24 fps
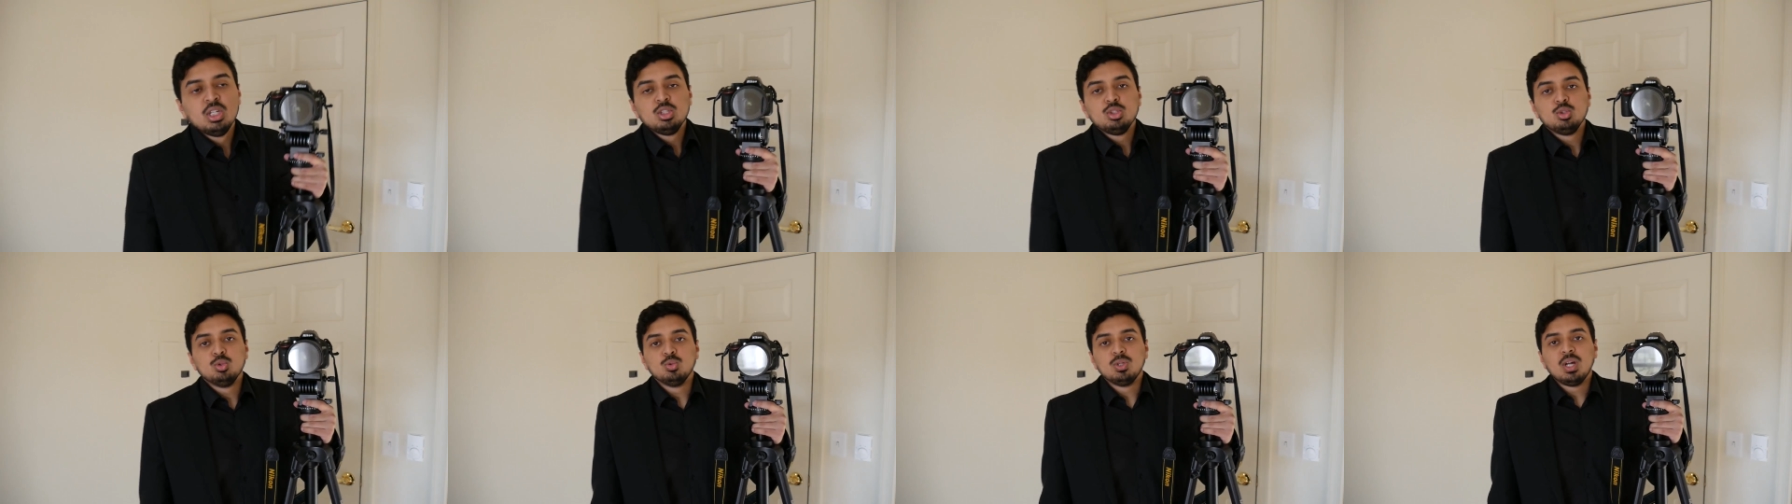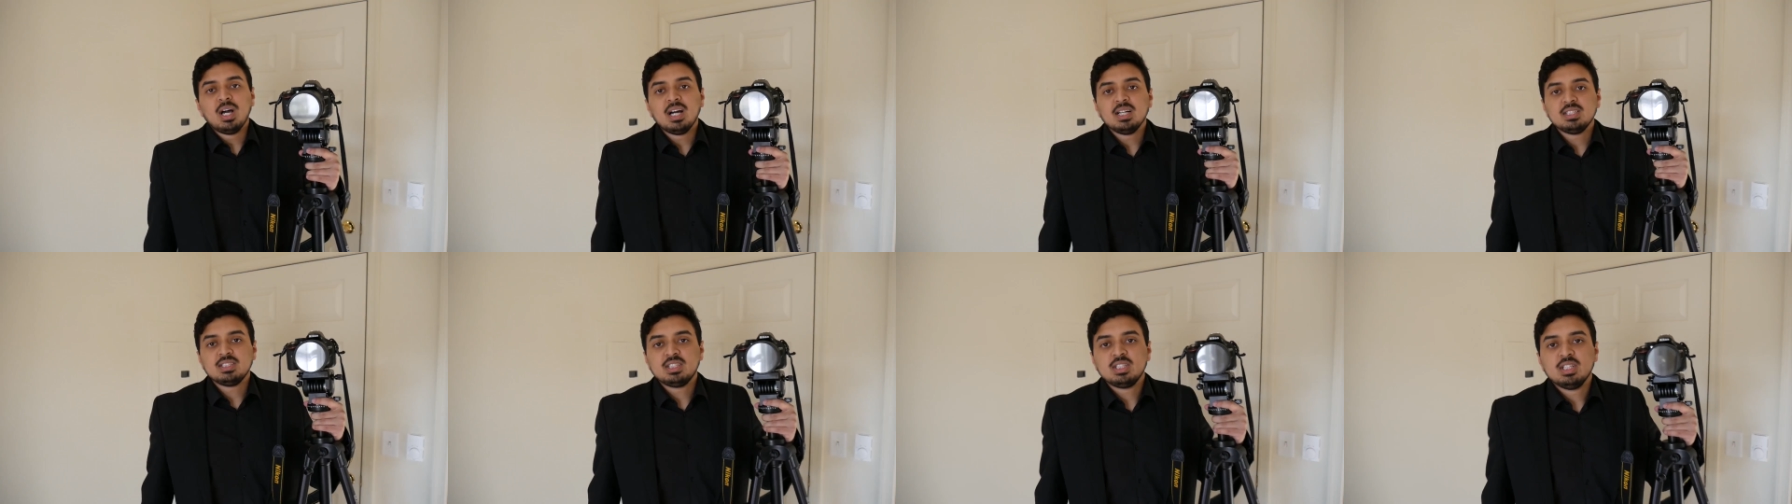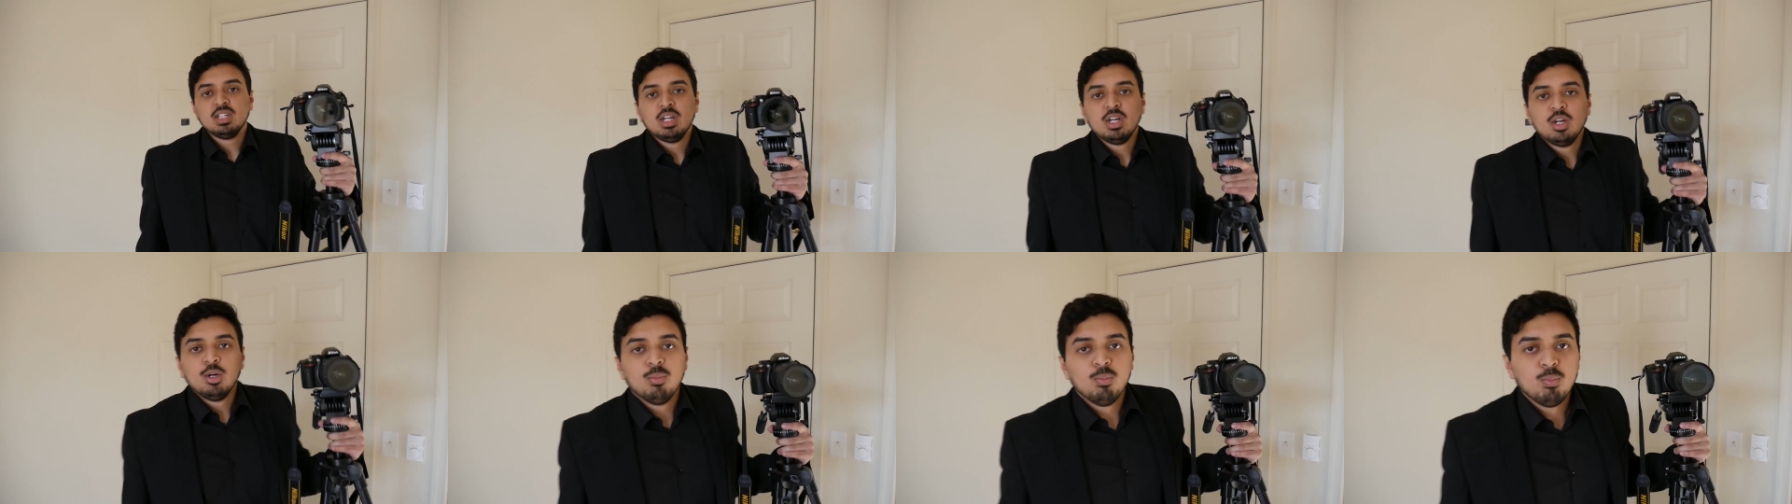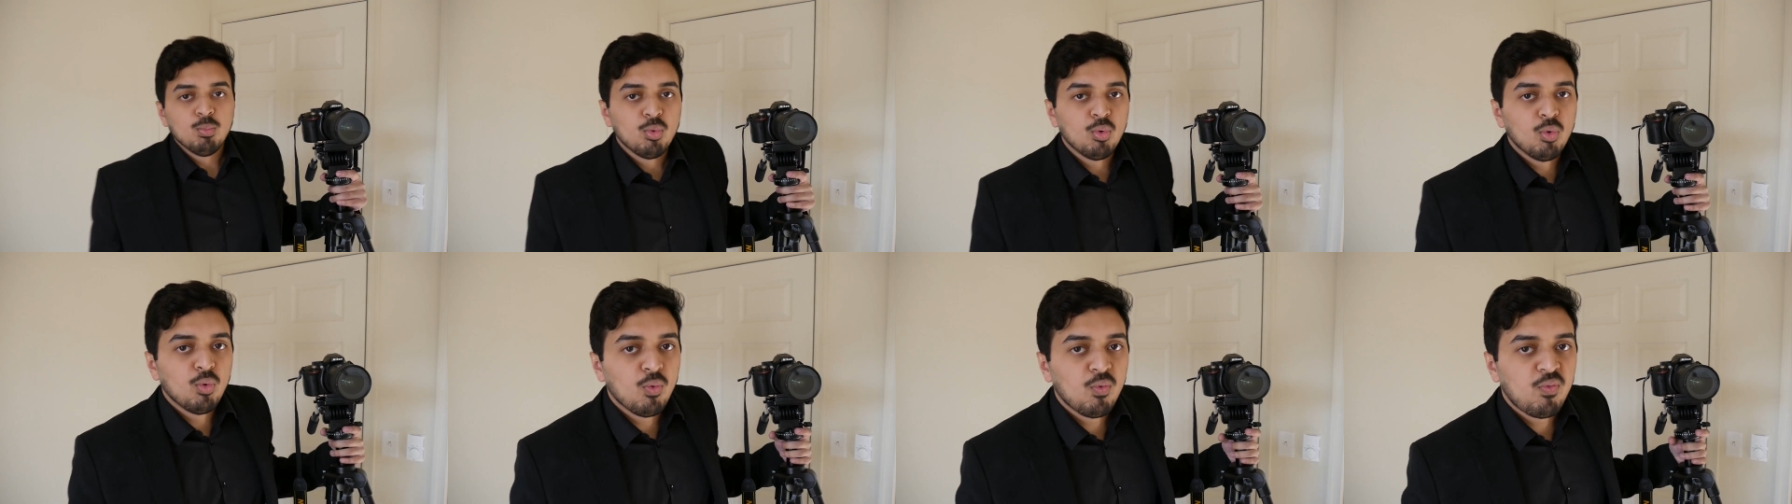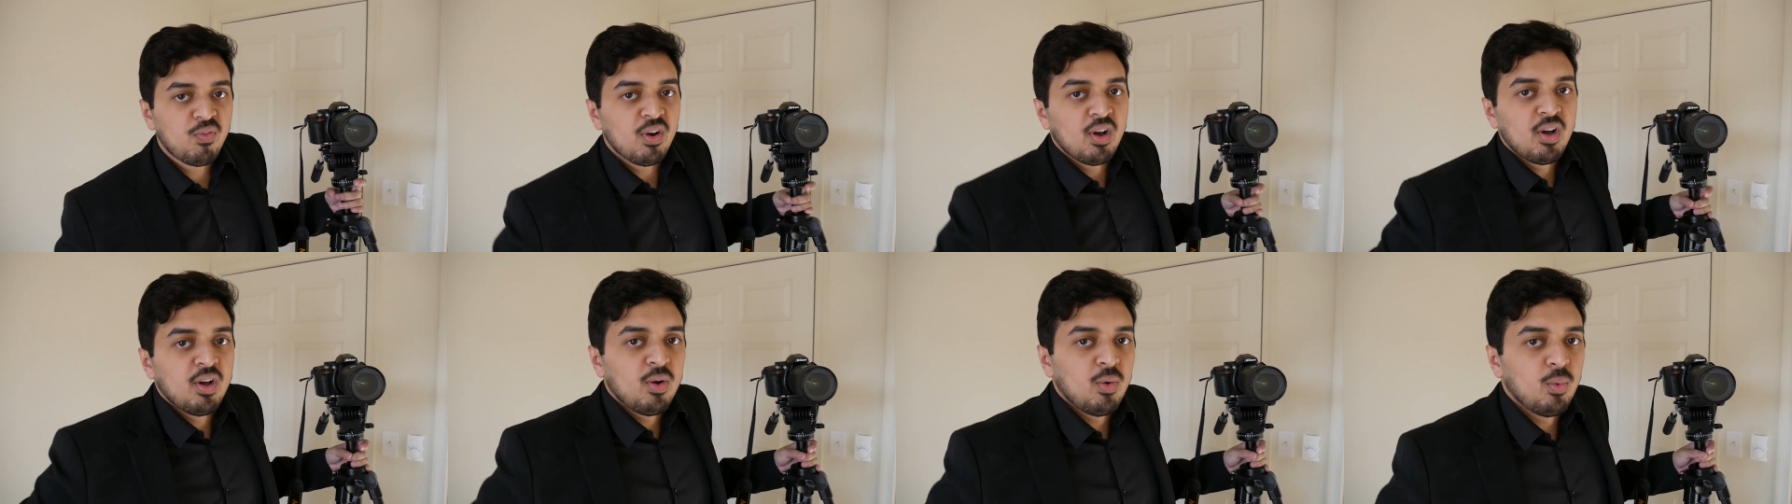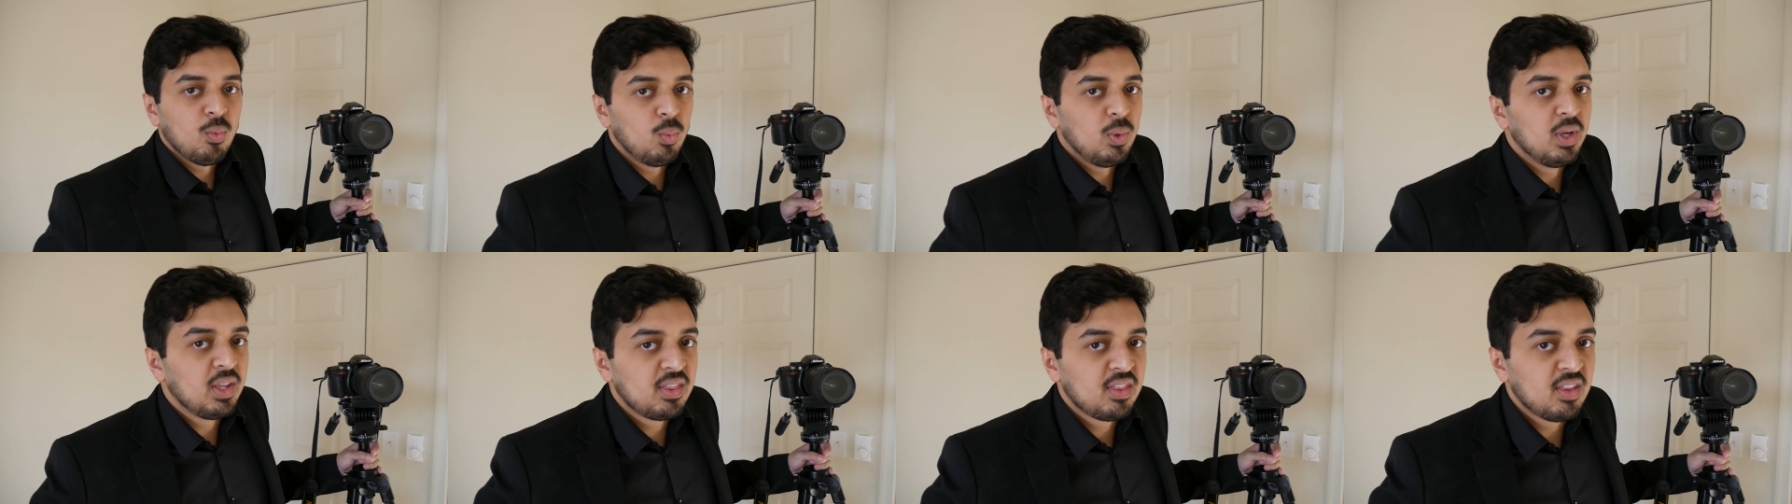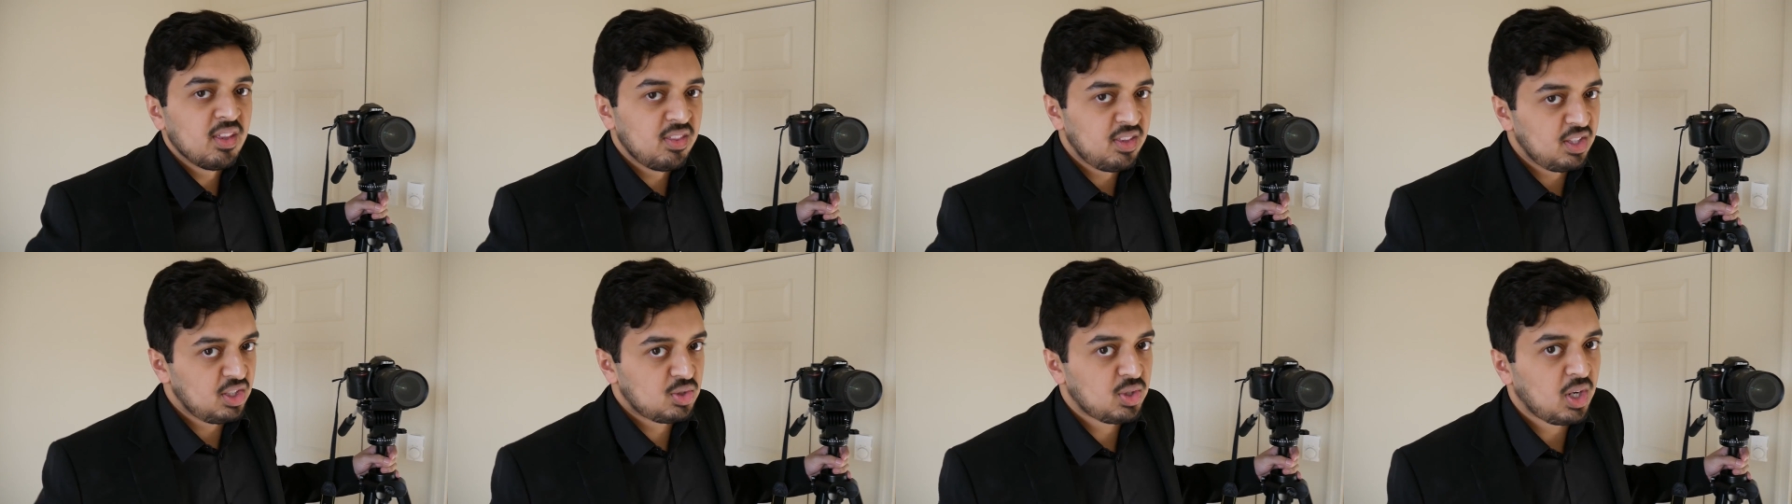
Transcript: do not move with the